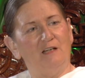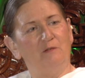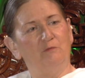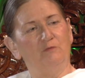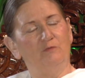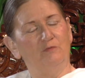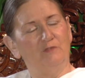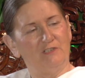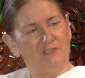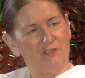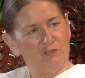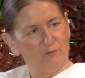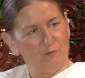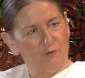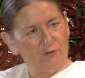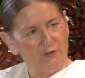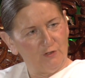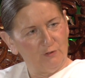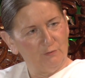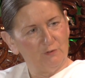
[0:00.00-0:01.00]
which is
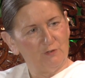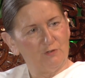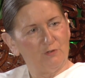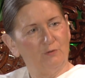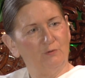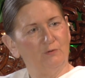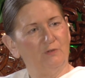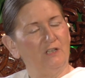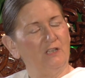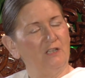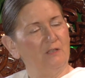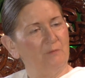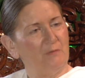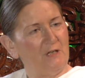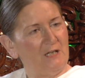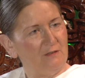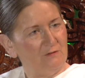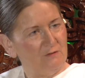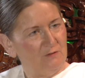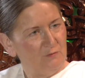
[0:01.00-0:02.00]
what you were talking
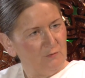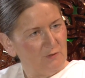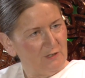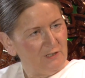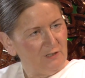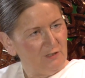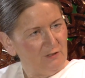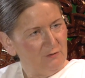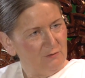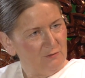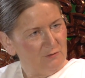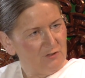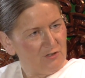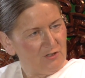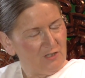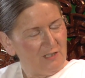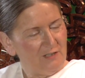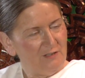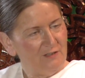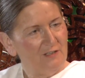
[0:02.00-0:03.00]
about. And when you
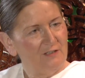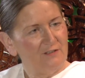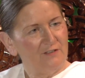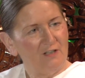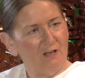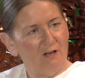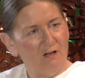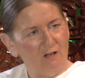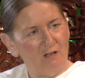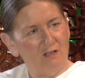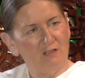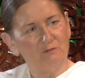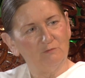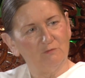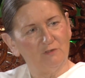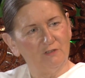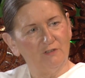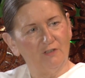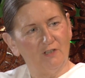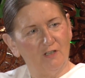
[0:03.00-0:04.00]
see that, the heart
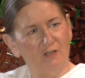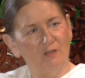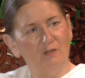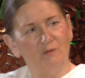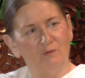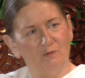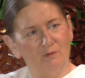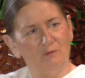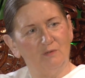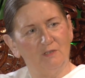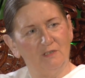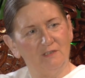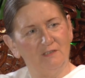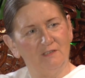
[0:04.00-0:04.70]
will know.